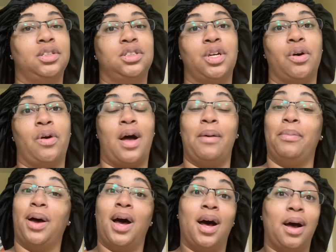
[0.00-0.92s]
So
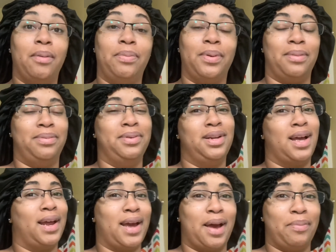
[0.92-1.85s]
I'm up,
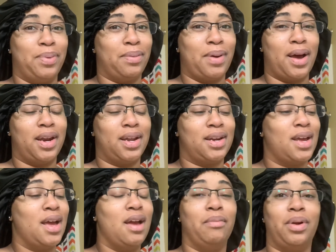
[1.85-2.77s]
not happy about it,
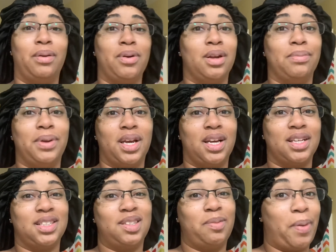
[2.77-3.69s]
but I'm going to be in
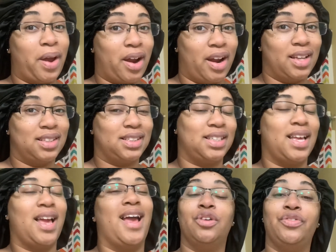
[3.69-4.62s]
good spirits.
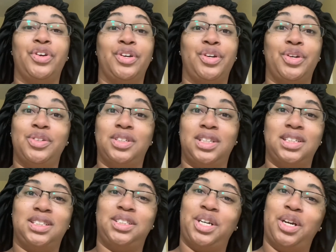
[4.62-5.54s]
If you're new to
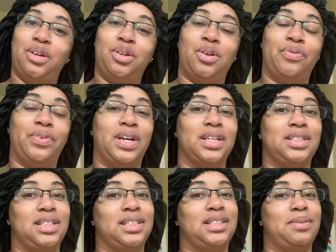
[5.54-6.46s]
this channel, don't forget
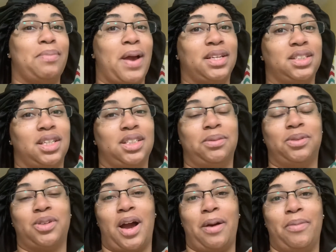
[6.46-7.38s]
to smash that
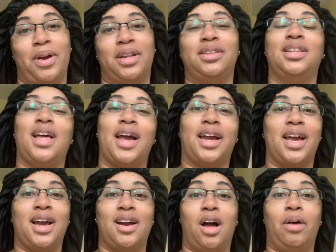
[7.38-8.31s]
subscribe button, like,
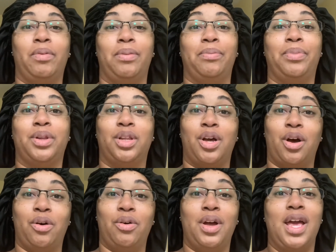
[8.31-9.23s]
and comment
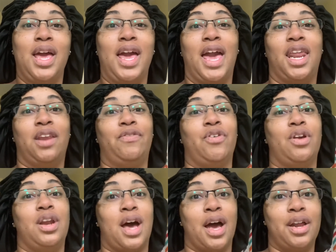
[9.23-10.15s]
below. And if you're
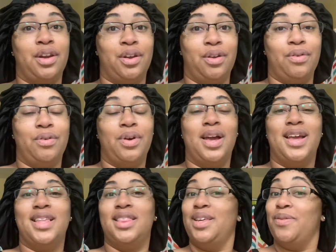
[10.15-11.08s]
not new,
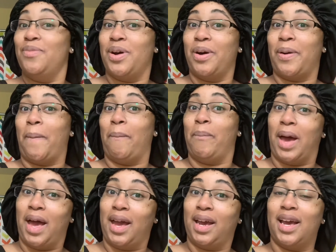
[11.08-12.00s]
then welcome
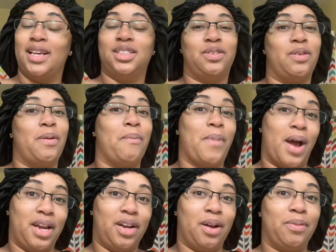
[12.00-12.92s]
back. As a
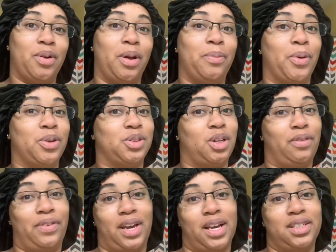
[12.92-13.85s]
reminder, I'm doing post
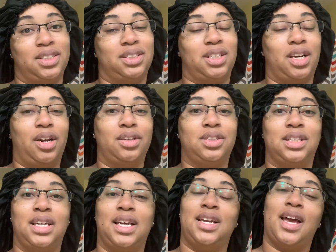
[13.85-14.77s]
notification shoutouts at
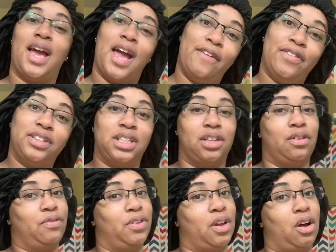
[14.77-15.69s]
the end of every single
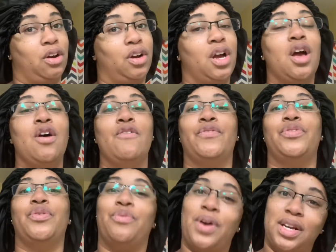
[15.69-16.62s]
vlog for
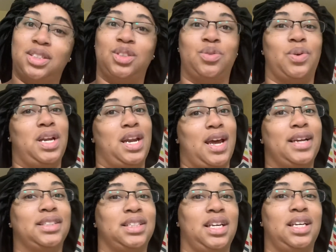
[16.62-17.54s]
the rest of
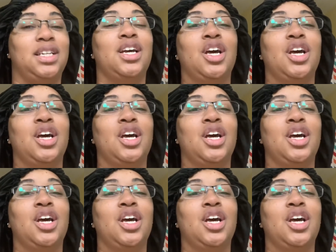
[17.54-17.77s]
2019.